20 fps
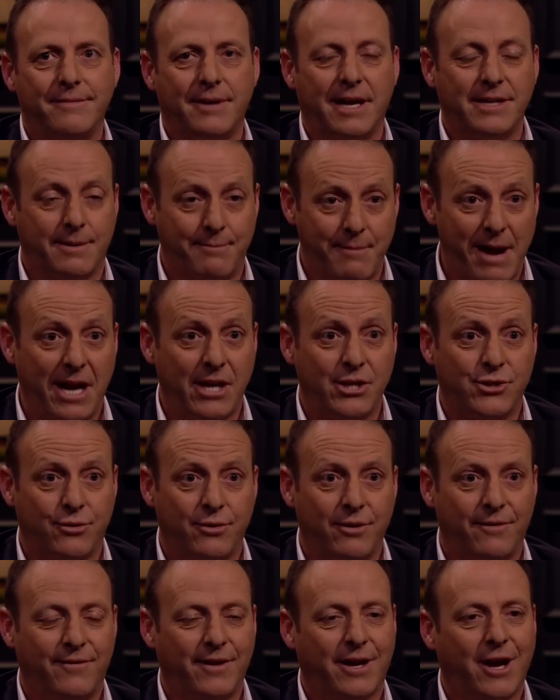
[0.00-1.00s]
as a
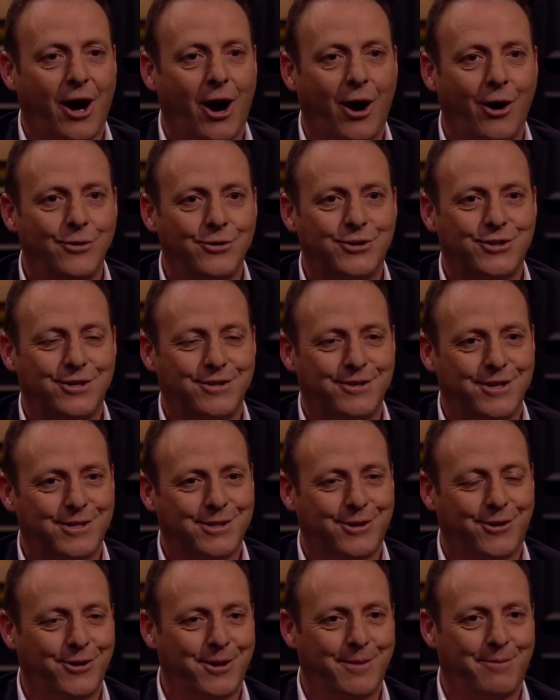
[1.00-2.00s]
manager of the coach
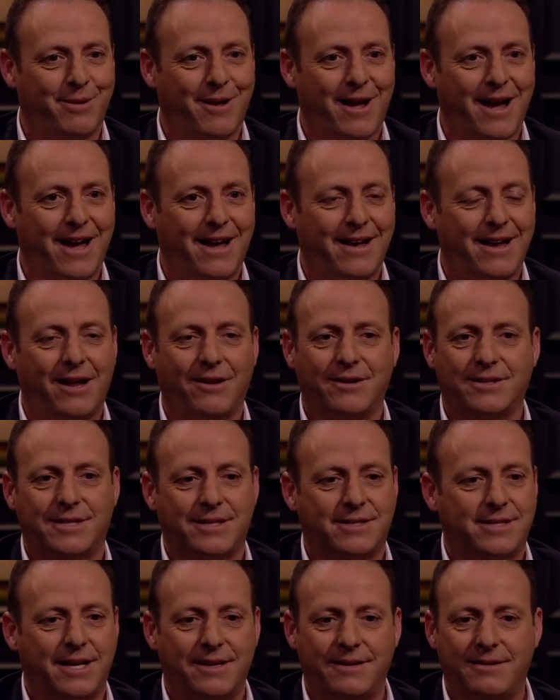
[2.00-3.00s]
that's got the player,
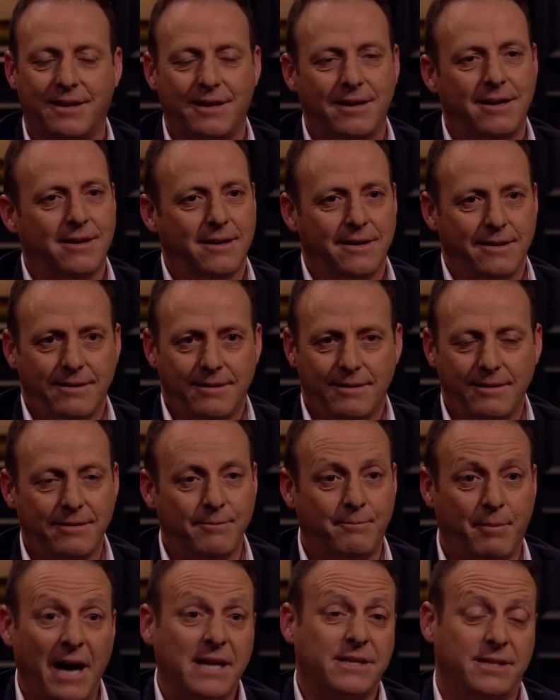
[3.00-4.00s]
Alistair
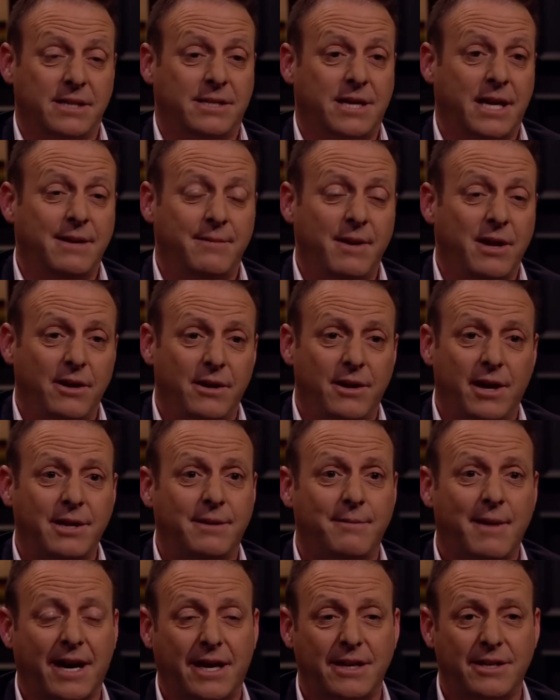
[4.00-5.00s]
basically said to me, you need
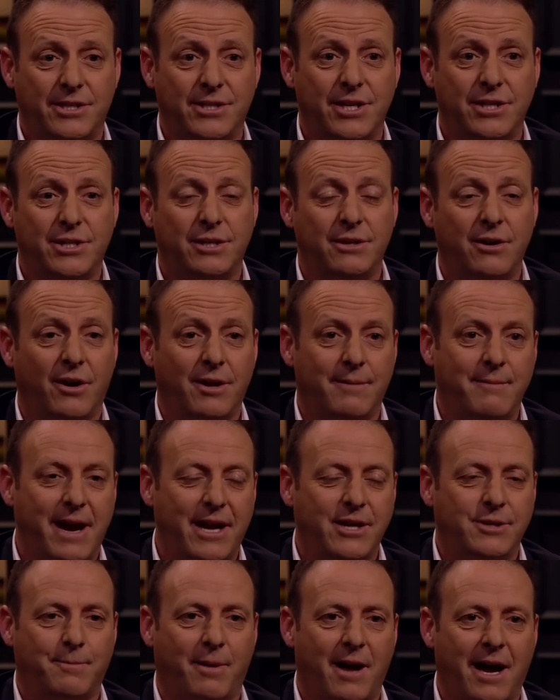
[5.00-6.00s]
to make a decision. You either
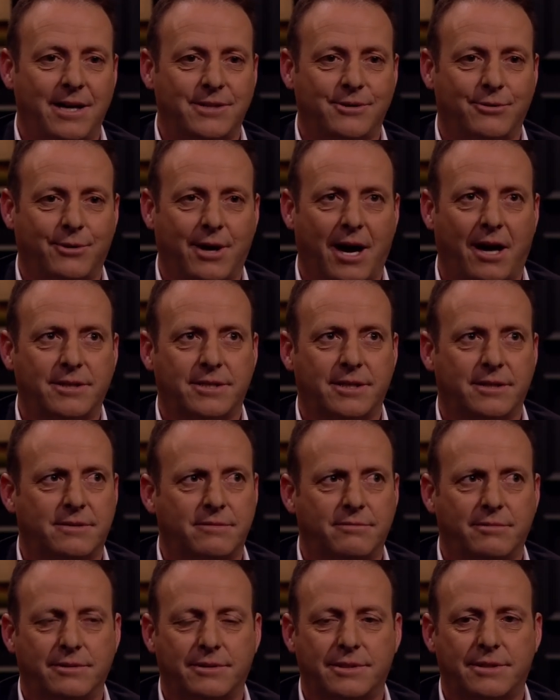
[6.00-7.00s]
manage players or coaches. I
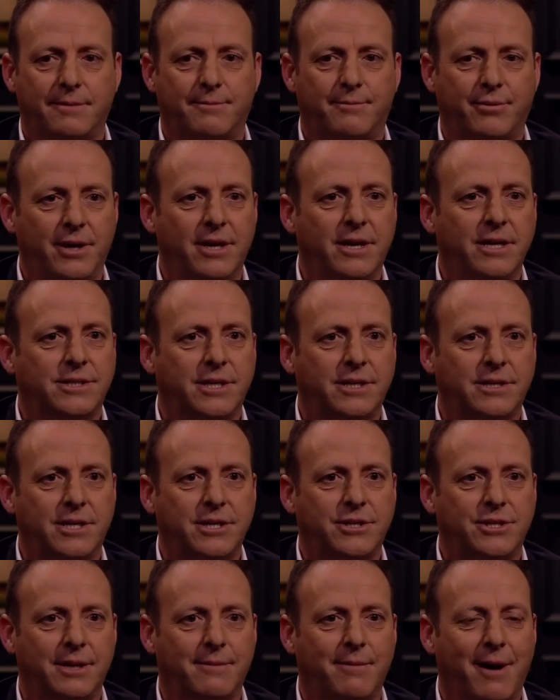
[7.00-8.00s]
said, well, it's a pretty easy
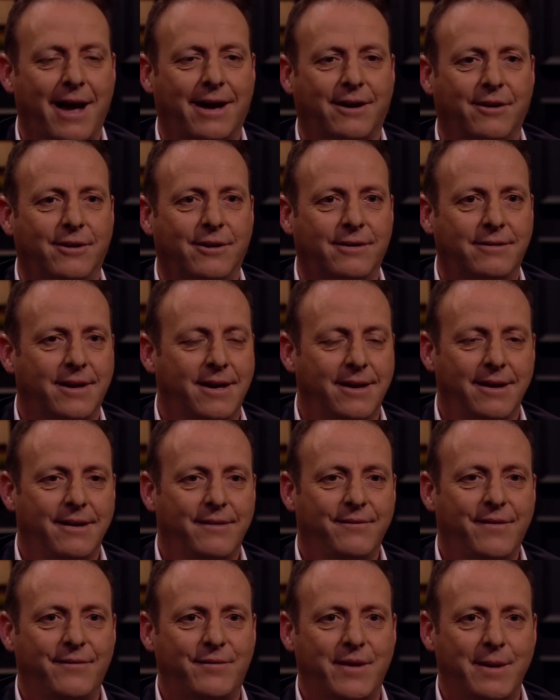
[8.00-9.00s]
decision to make. I've got
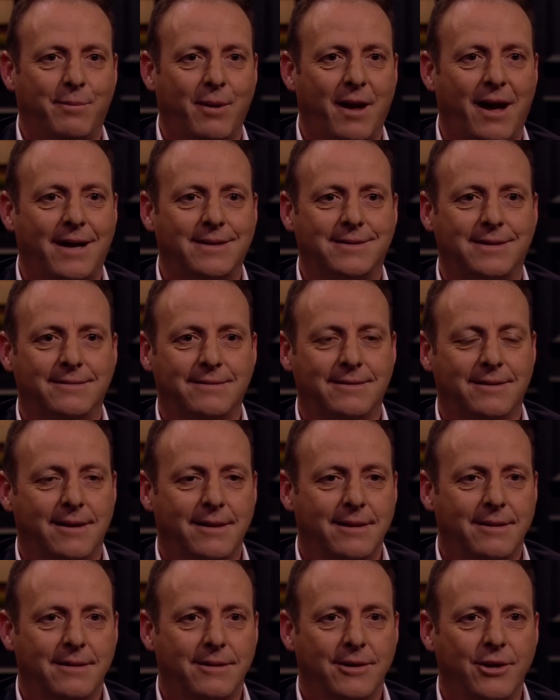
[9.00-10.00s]
50 players
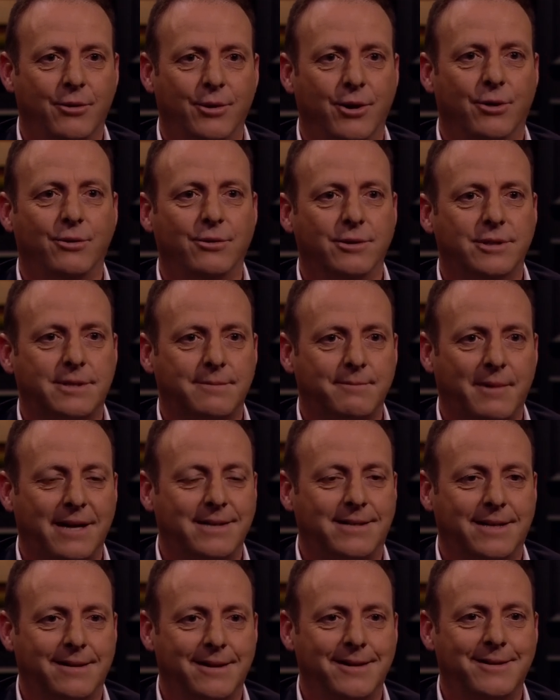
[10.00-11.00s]
and you and Horse,
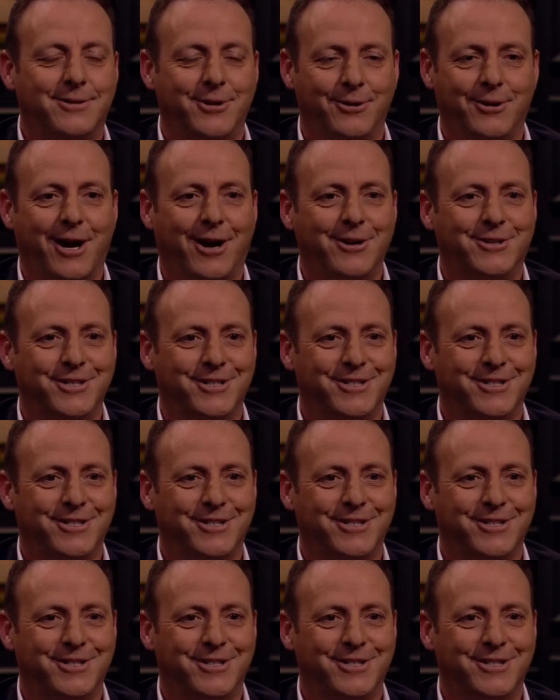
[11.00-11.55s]
basically, 2 coaches.